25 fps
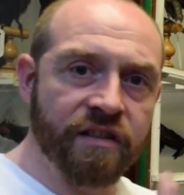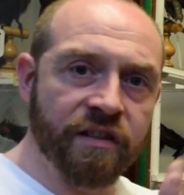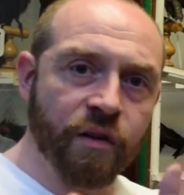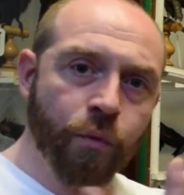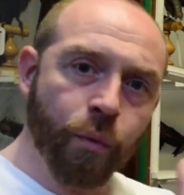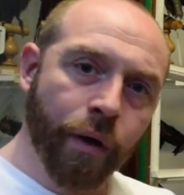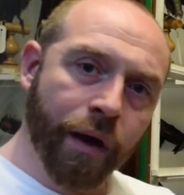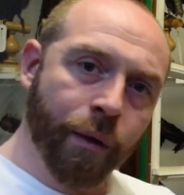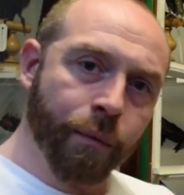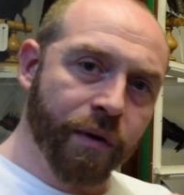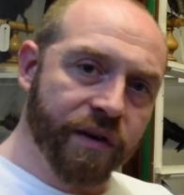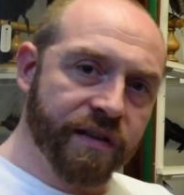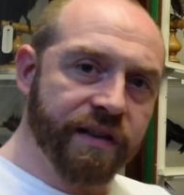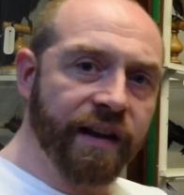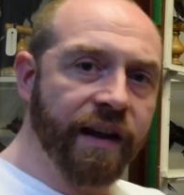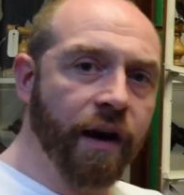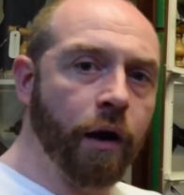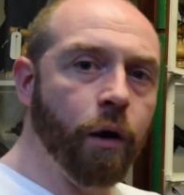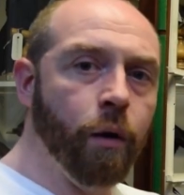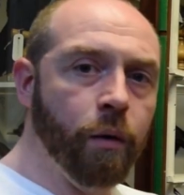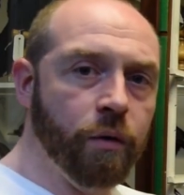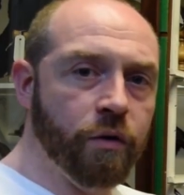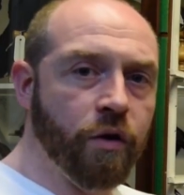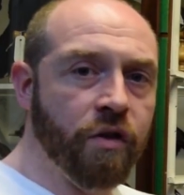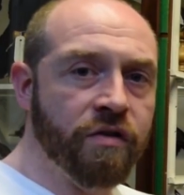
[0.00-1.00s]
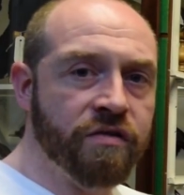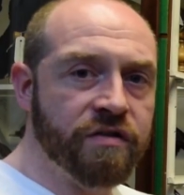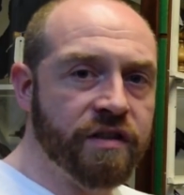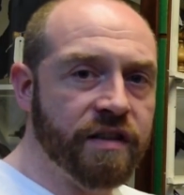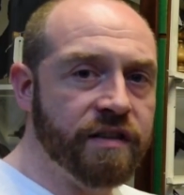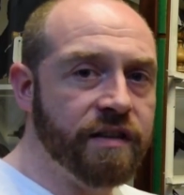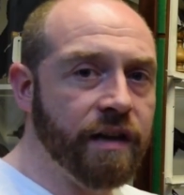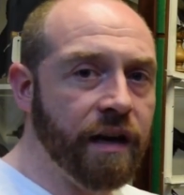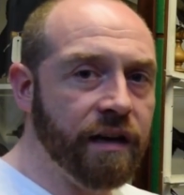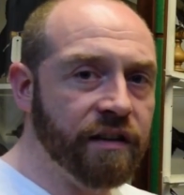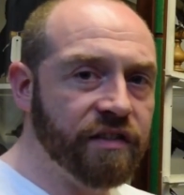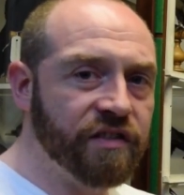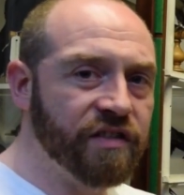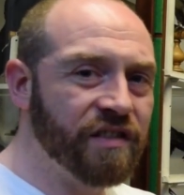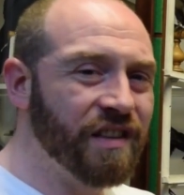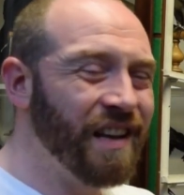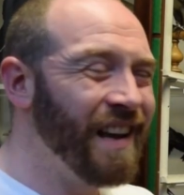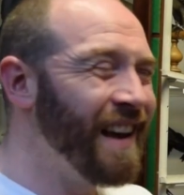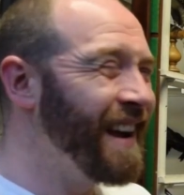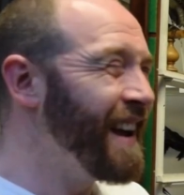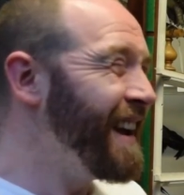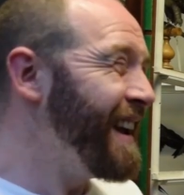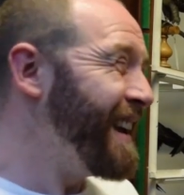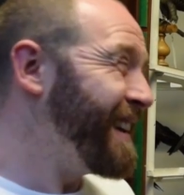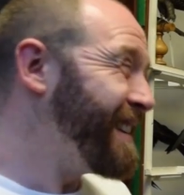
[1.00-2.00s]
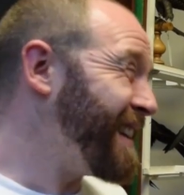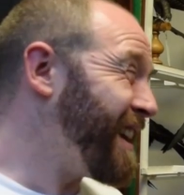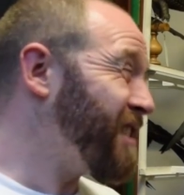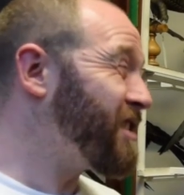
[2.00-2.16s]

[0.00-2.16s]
and the way in which they hold on to dust, it's